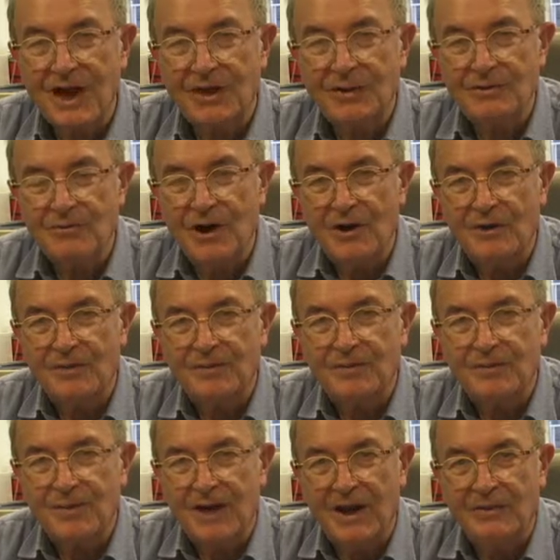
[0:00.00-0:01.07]
down the road
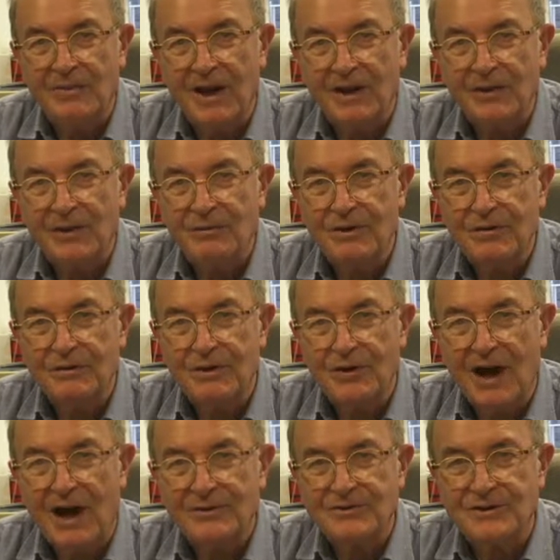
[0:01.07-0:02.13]
from here, about three or
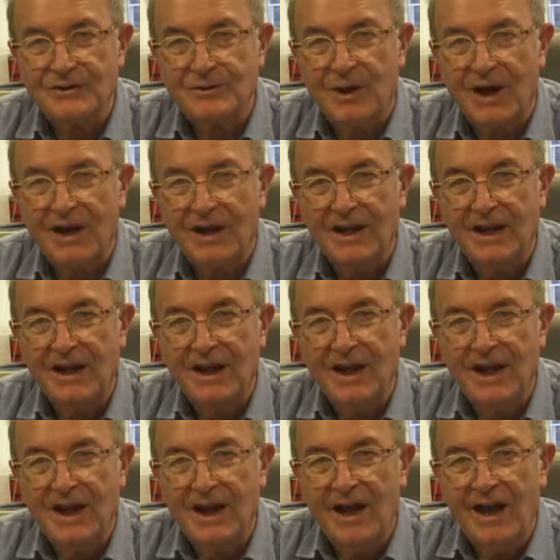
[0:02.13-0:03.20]
four houses
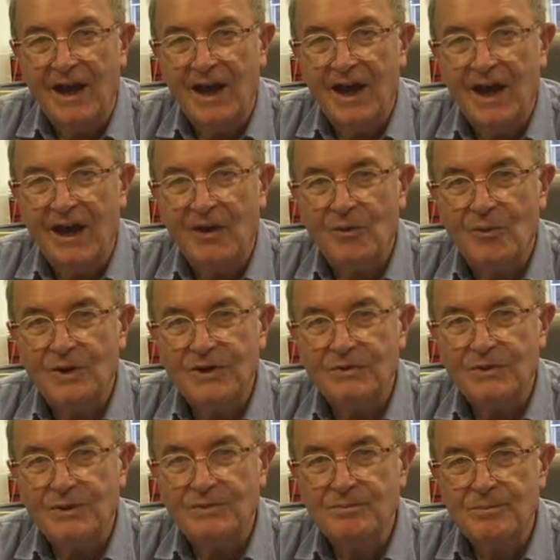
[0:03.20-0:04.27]
away,
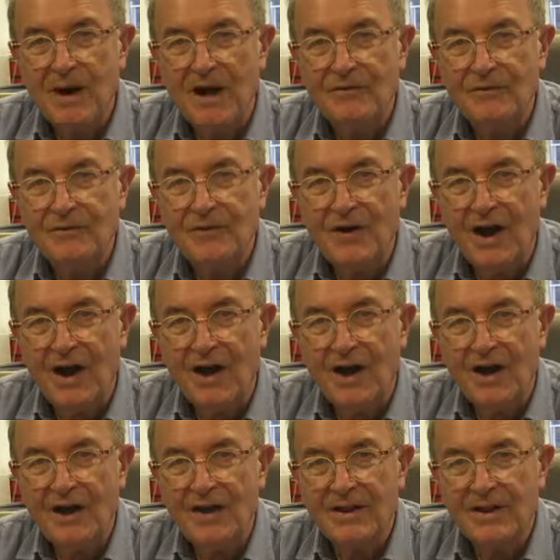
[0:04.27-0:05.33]
which was by
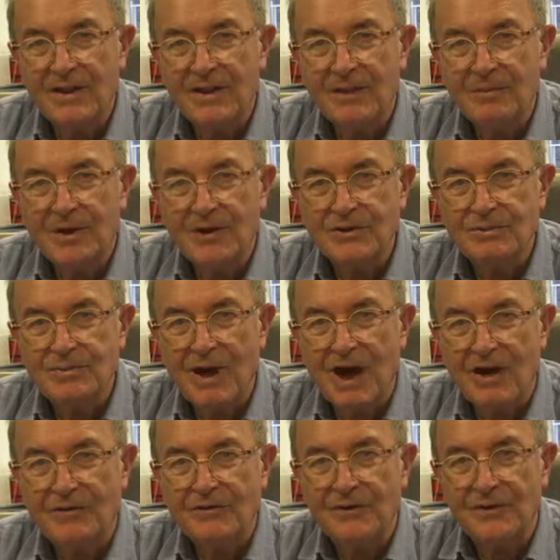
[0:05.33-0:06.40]
far the most
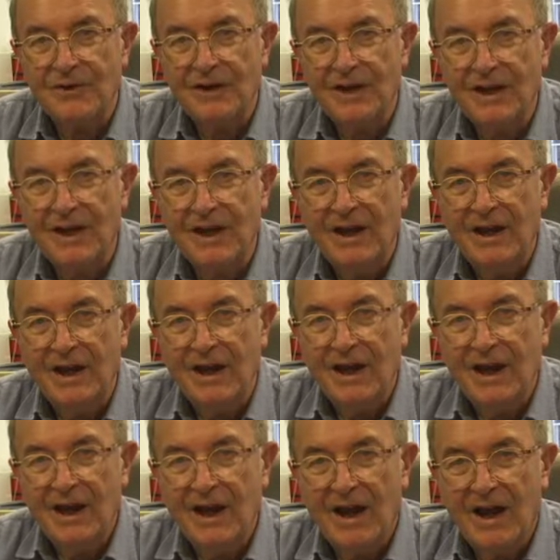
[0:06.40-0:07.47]
powerful
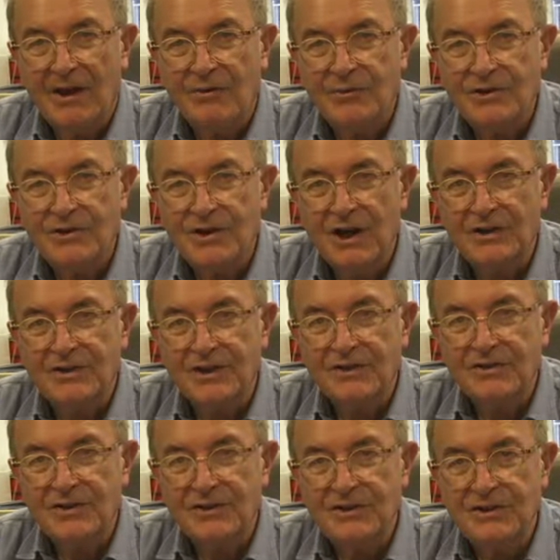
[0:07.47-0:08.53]
research
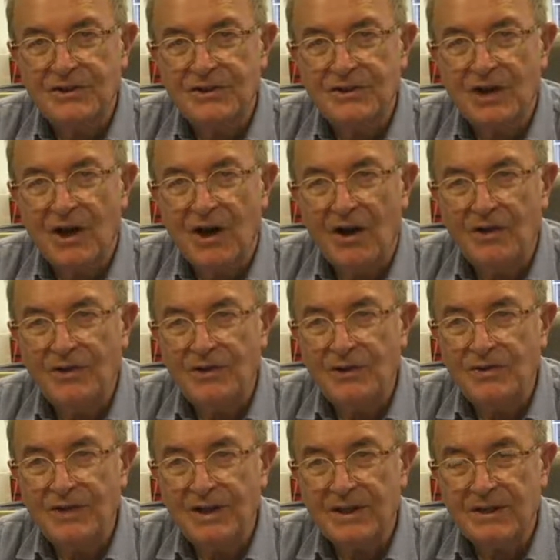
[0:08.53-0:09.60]
institute
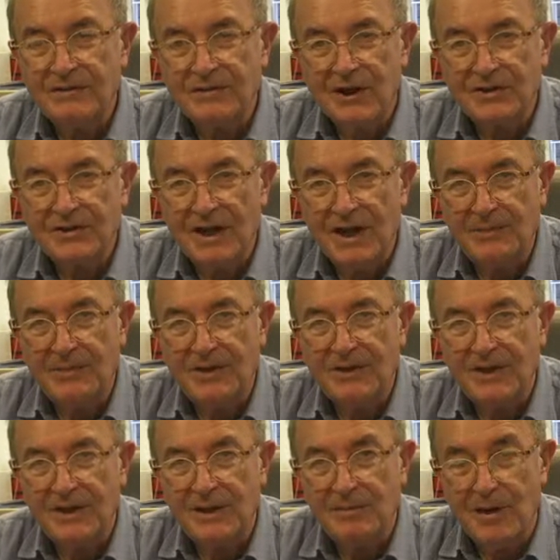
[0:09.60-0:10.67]
using functional
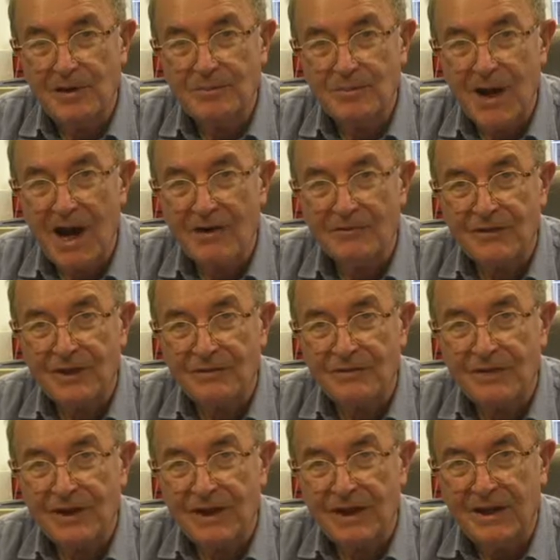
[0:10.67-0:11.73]
imaging, the most powerful of
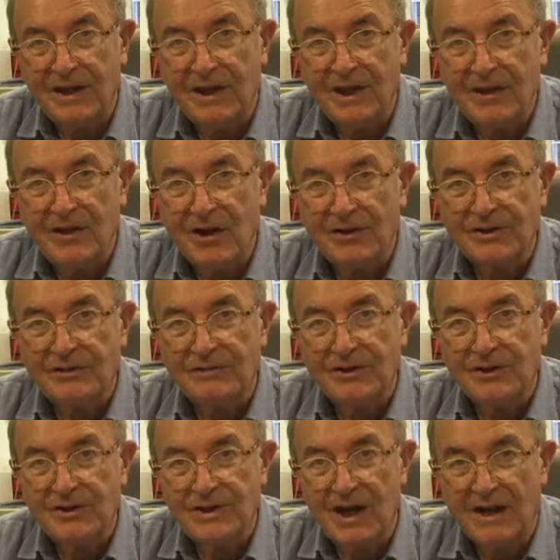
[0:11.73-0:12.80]
the cognitive
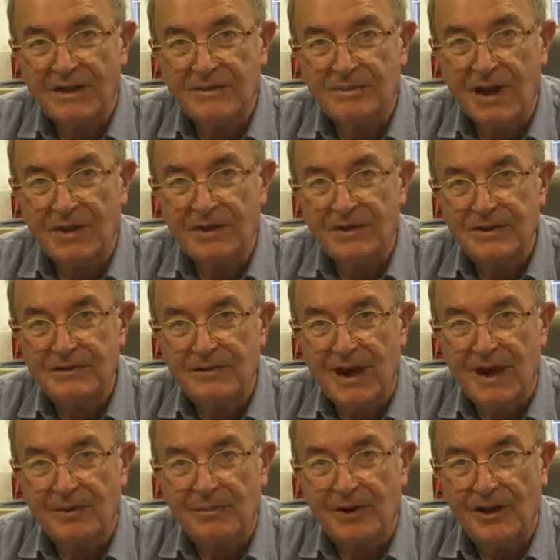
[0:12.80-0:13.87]
neuroscience methods
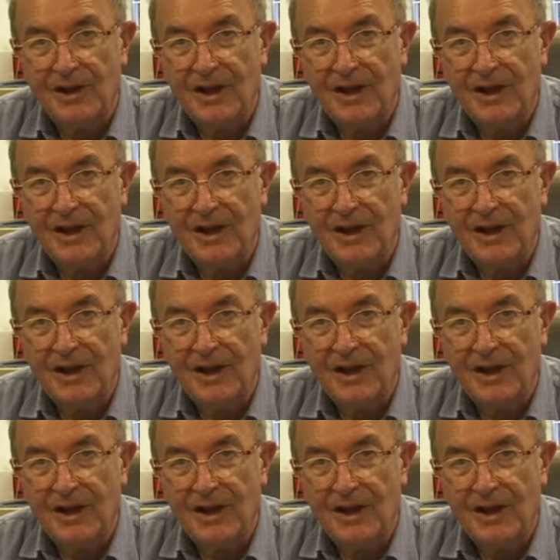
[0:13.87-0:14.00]
available.